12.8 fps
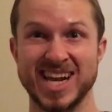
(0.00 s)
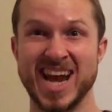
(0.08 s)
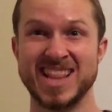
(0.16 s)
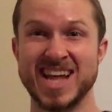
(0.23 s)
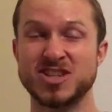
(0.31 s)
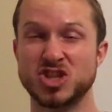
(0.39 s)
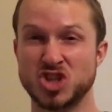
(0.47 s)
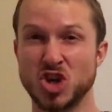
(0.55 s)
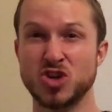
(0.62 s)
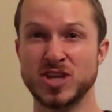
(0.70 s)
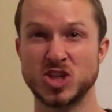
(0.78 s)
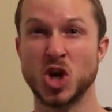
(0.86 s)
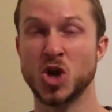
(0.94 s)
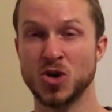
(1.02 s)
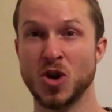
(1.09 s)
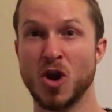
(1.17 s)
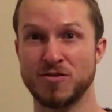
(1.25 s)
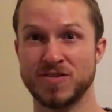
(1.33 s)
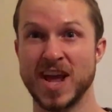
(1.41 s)
and that's sure to turn
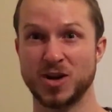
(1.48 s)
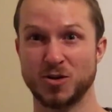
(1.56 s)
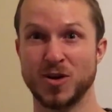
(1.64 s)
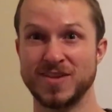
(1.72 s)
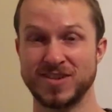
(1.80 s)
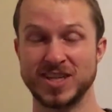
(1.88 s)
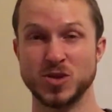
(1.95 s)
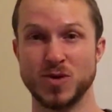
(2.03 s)
off that craving